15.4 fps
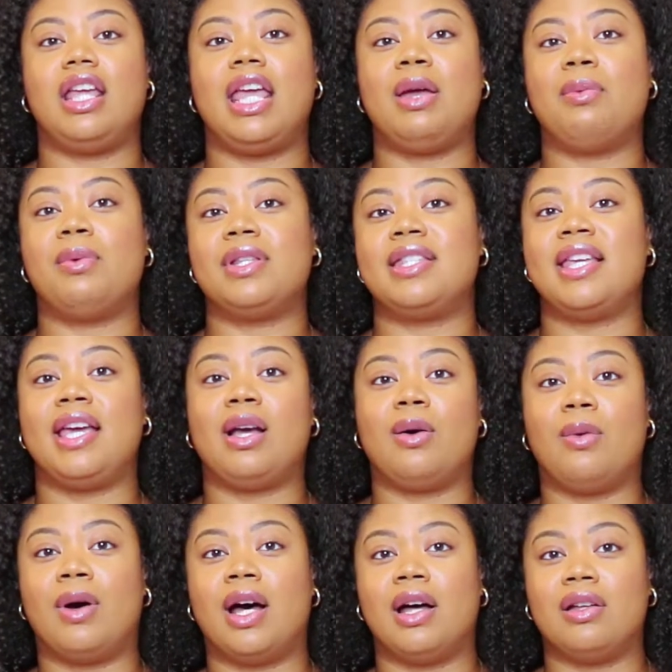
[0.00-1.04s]
it would take
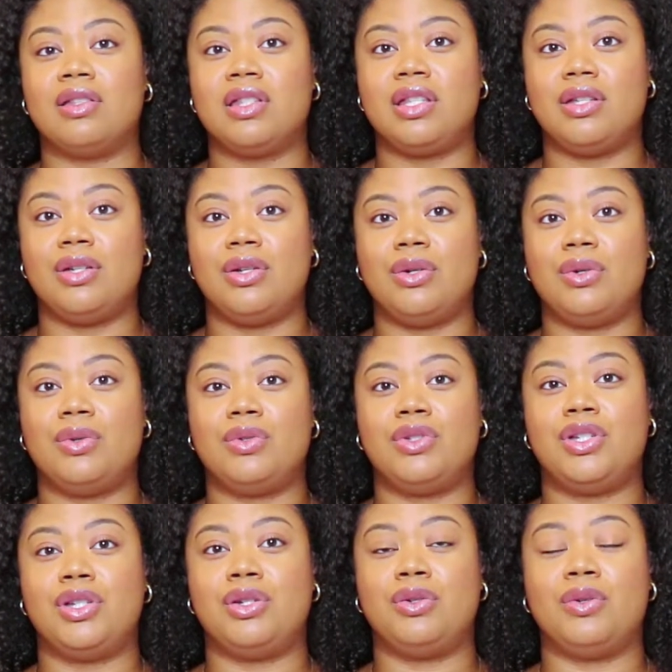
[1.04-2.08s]
a while to
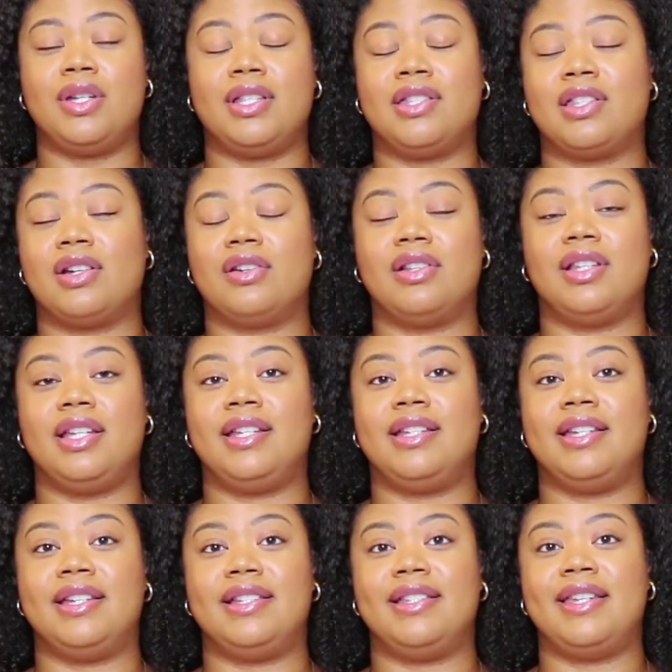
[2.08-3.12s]
do. It certainly
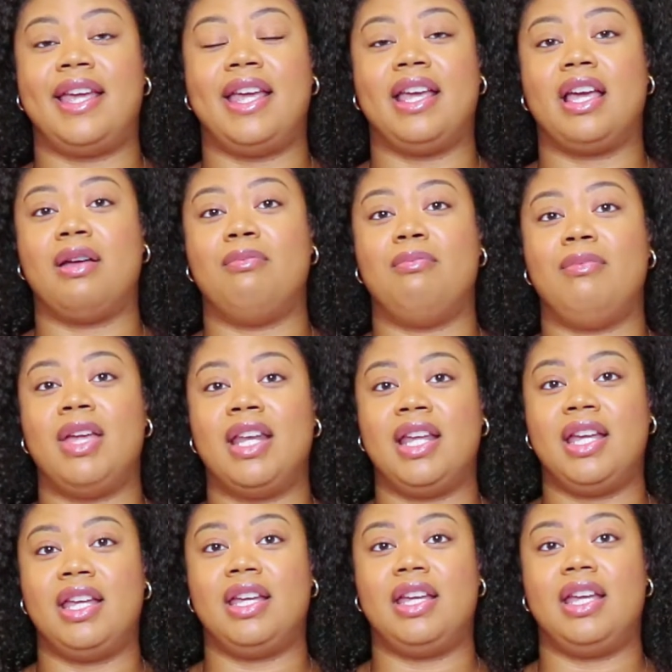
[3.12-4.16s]
didn't take 1
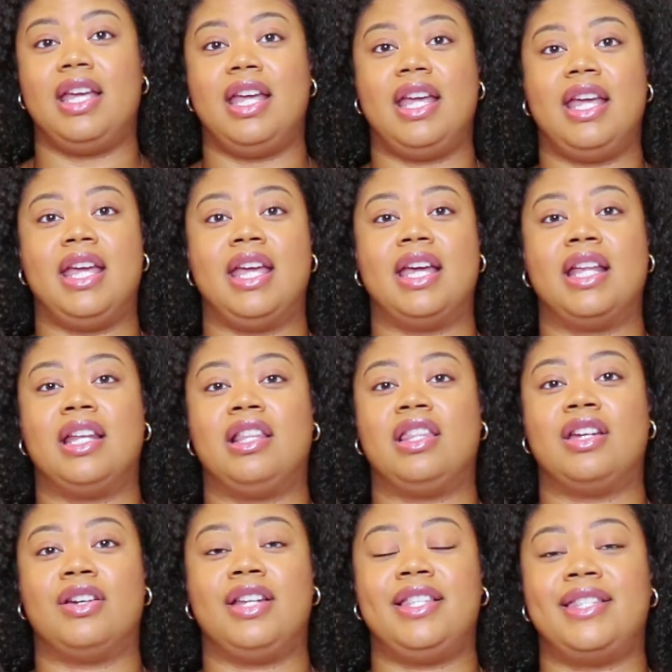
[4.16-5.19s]
minute
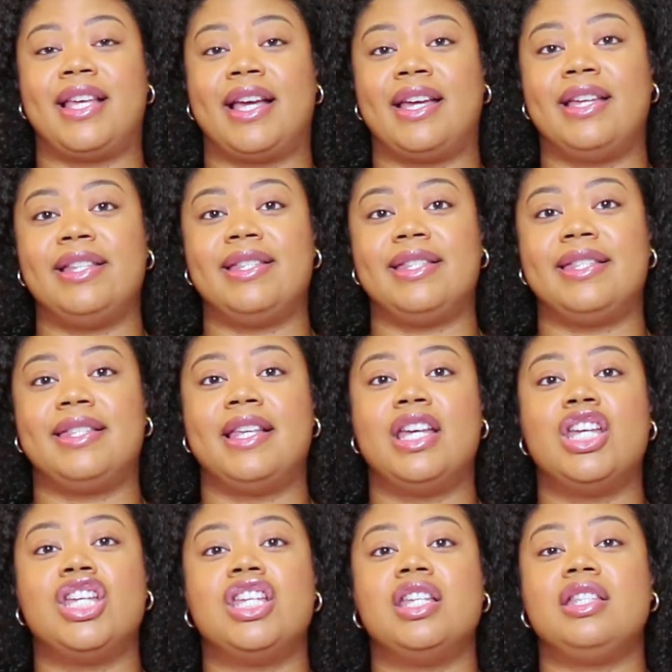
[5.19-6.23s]
and 30 seconds.
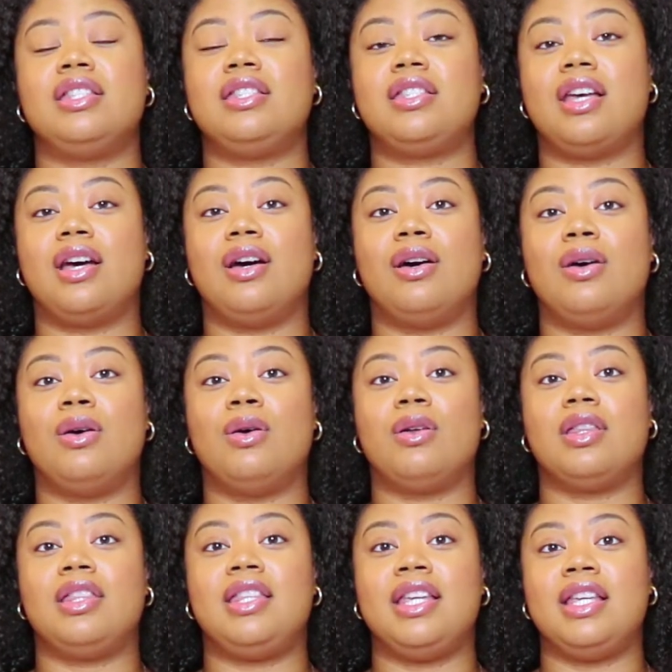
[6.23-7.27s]

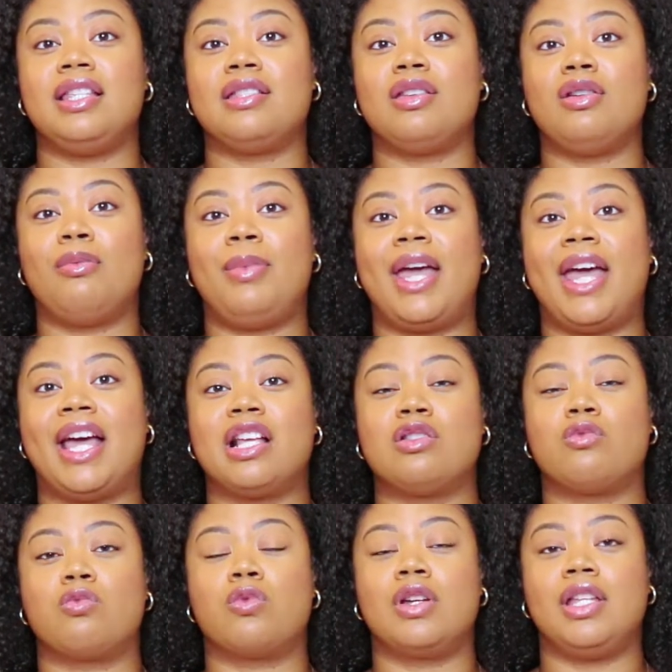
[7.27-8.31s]
So these little
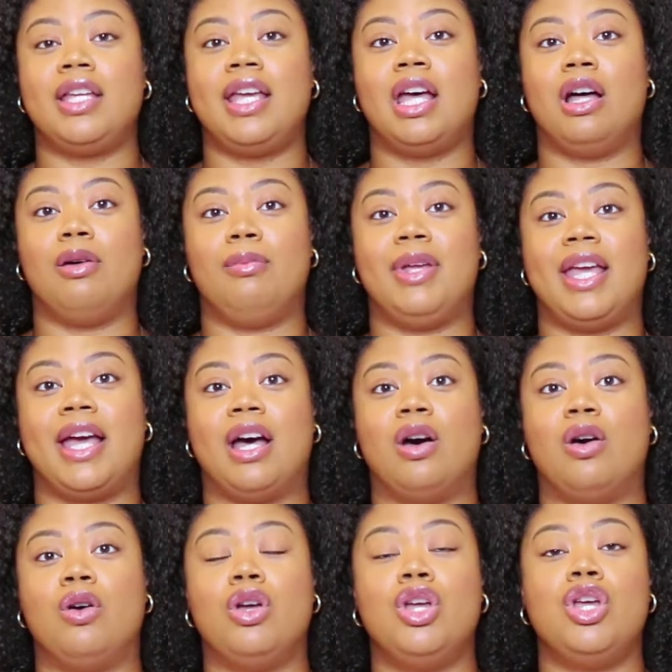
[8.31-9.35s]
bags really helped me
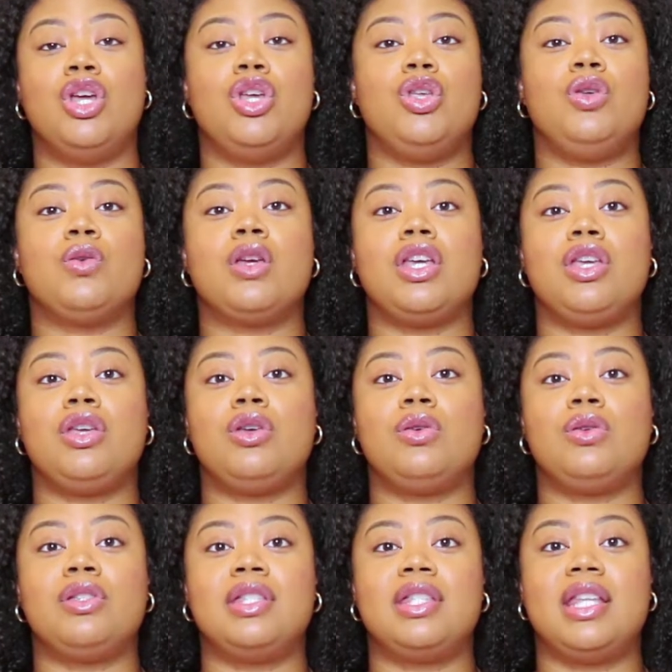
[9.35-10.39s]
out. You could
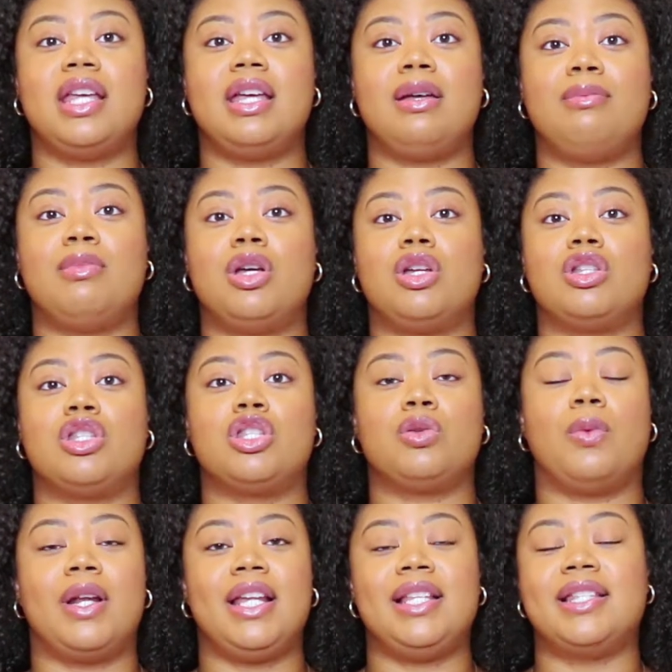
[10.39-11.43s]
use them
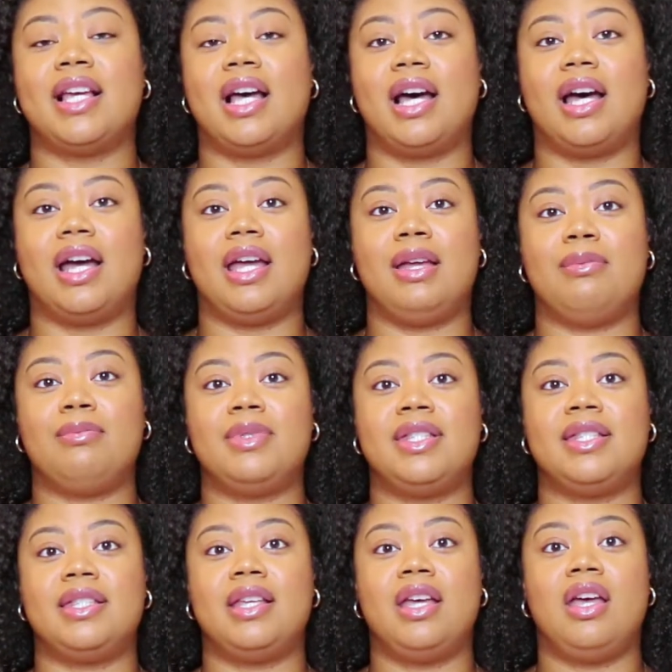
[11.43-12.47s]
20
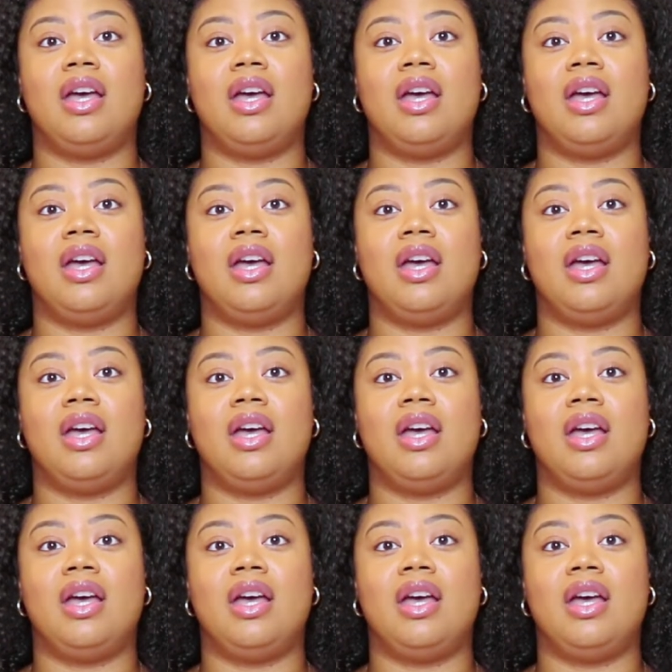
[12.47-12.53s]
times